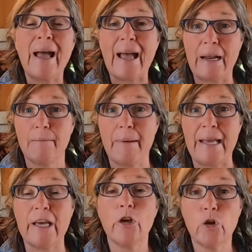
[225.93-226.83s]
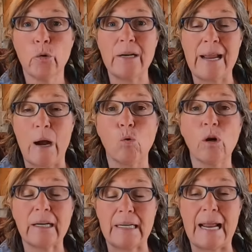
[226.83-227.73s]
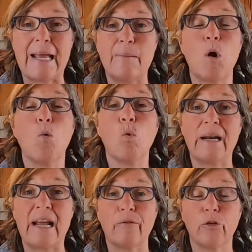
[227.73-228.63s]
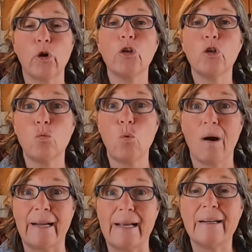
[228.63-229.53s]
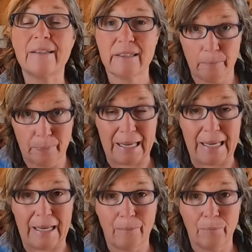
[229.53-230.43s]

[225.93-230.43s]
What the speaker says: and make your network name whatever you want it to be.